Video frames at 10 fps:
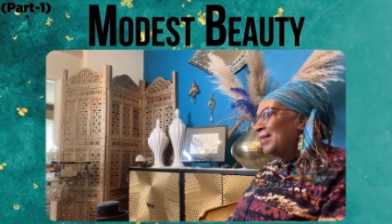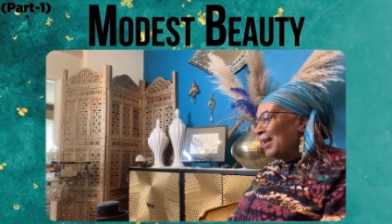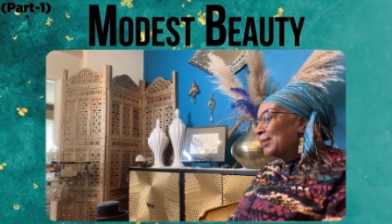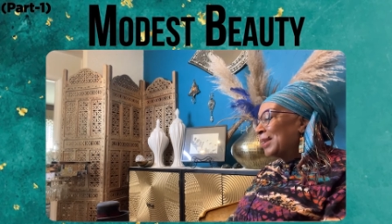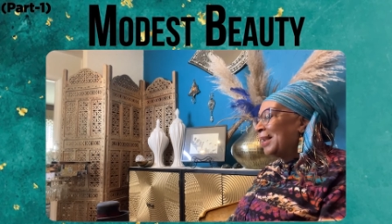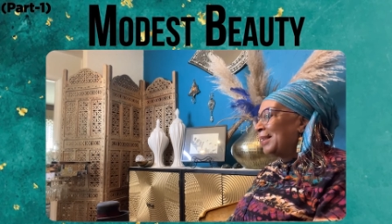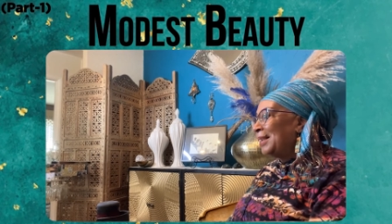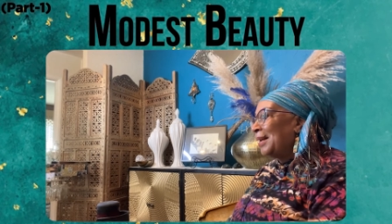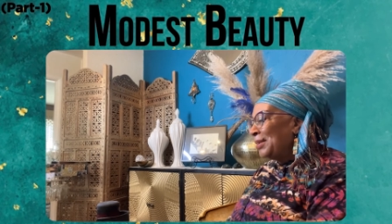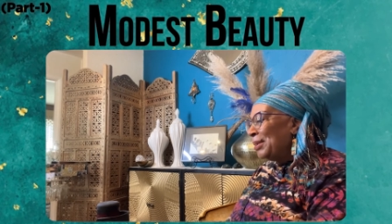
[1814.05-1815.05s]
You know, I was like,
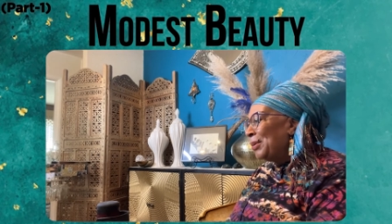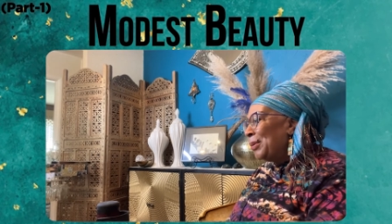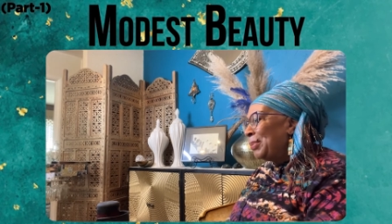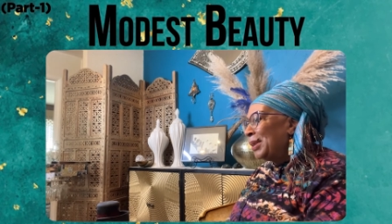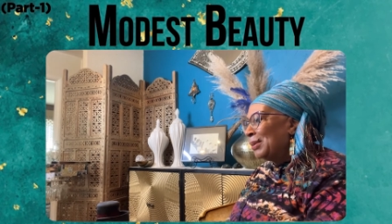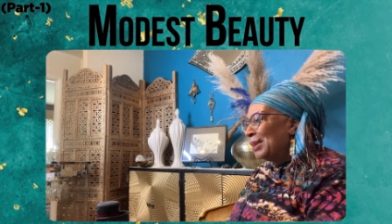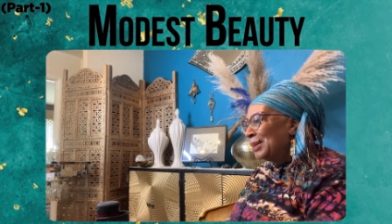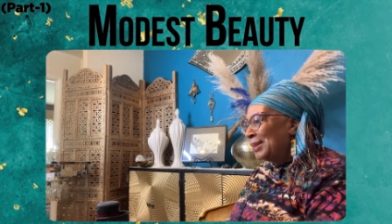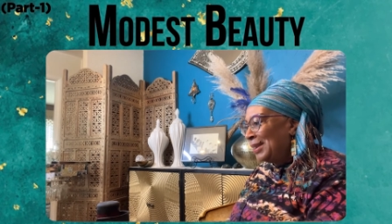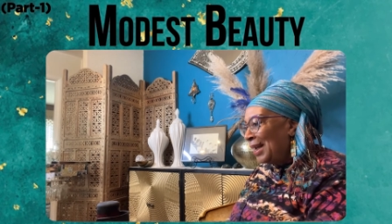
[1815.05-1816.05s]
yeah, I know,
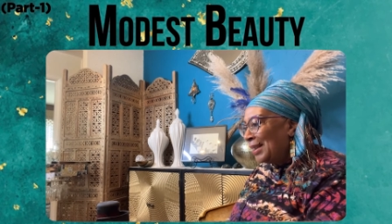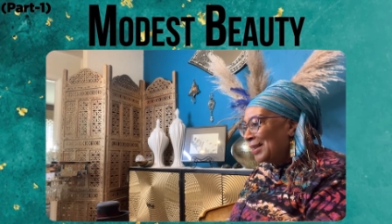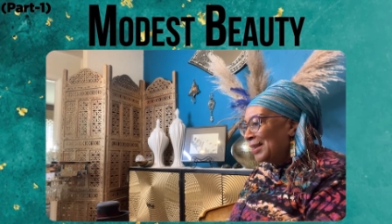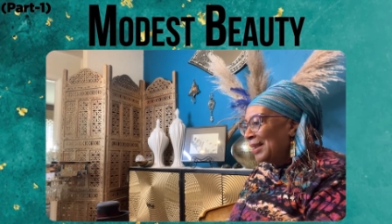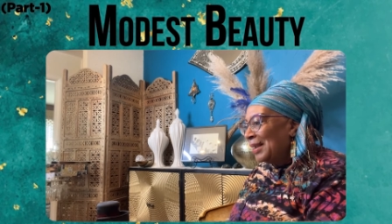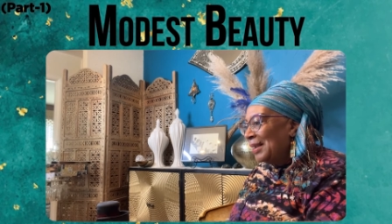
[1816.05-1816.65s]
because that's,